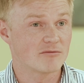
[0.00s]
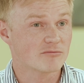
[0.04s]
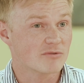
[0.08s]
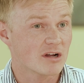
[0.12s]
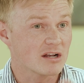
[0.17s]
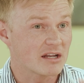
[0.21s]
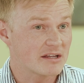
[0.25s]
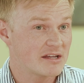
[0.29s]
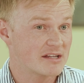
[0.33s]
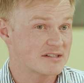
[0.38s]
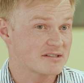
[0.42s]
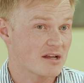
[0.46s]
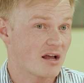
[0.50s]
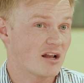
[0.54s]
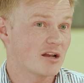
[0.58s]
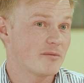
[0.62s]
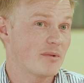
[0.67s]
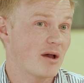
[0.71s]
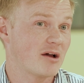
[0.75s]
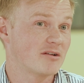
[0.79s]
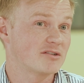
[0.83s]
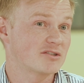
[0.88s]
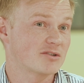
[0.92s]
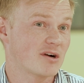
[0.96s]
Really, it's all
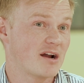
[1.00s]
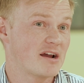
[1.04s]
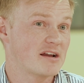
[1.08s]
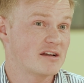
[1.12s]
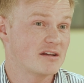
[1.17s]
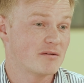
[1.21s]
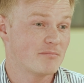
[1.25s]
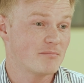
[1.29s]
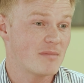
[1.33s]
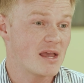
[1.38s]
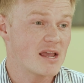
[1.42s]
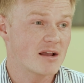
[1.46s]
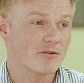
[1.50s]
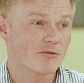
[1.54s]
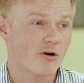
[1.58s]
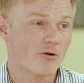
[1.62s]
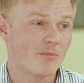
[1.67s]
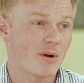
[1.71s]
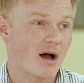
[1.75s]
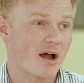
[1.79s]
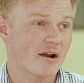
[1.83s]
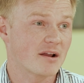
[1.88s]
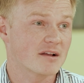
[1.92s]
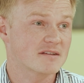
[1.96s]
about trying to make
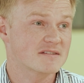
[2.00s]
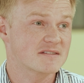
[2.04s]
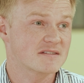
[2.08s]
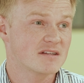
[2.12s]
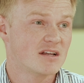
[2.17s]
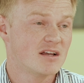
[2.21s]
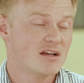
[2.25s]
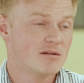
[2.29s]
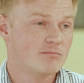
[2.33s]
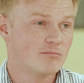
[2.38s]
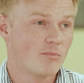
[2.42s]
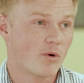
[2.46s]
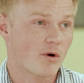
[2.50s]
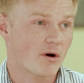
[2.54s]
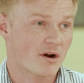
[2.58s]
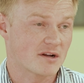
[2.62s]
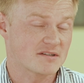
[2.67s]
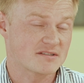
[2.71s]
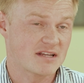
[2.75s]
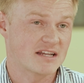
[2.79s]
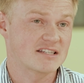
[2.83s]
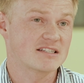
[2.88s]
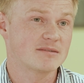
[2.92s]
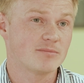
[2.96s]
robotics more
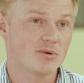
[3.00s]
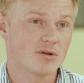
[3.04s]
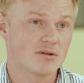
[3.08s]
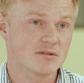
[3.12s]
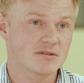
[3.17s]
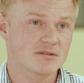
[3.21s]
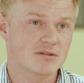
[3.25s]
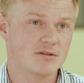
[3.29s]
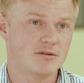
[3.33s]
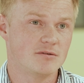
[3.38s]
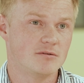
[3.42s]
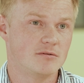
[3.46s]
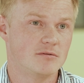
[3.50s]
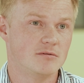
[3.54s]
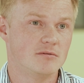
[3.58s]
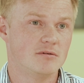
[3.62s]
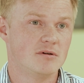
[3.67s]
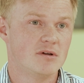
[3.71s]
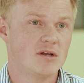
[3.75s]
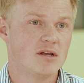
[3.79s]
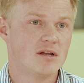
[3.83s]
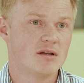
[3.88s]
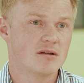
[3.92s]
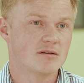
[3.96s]
accessible to
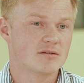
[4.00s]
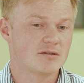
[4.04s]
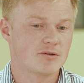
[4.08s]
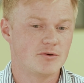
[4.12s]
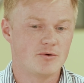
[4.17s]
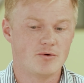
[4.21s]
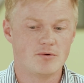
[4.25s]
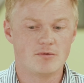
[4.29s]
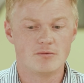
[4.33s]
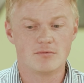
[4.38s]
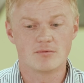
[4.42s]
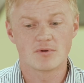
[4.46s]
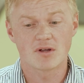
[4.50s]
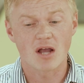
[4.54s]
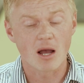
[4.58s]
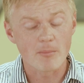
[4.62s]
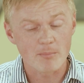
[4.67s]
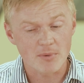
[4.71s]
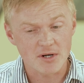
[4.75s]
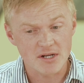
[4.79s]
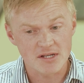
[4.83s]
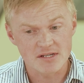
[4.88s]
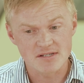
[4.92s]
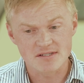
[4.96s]

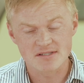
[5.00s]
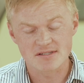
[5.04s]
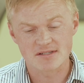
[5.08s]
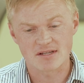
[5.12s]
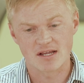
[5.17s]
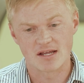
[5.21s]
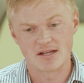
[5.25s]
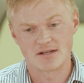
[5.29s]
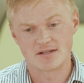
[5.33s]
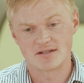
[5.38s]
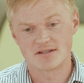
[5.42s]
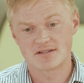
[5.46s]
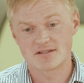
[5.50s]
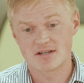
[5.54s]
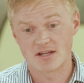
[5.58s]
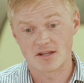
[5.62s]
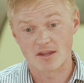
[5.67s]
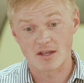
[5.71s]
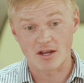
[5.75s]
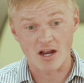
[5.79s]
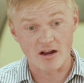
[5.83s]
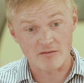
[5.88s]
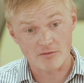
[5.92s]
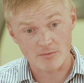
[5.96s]
companies and
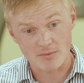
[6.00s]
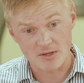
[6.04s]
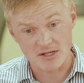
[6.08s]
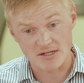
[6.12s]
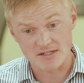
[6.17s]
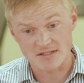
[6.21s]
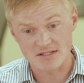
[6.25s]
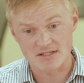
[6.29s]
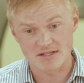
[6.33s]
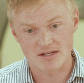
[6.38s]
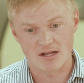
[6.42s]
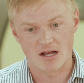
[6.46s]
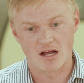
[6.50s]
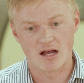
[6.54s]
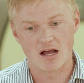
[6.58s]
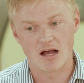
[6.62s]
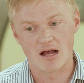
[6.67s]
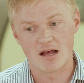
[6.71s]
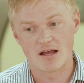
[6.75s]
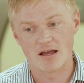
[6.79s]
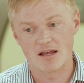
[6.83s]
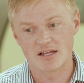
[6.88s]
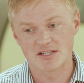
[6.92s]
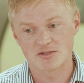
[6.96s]
to the government,
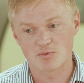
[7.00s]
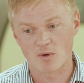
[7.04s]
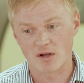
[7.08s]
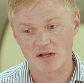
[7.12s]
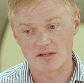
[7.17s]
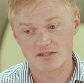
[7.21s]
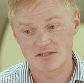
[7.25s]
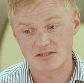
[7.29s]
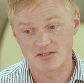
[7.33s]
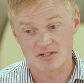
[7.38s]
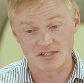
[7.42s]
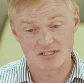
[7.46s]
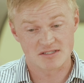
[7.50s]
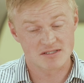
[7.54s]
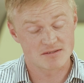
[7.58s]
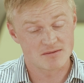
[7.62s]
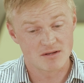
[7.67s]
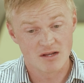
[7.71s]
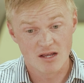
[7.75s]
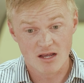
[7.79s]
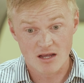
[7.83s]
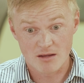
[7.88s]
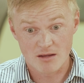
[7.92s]
as well as just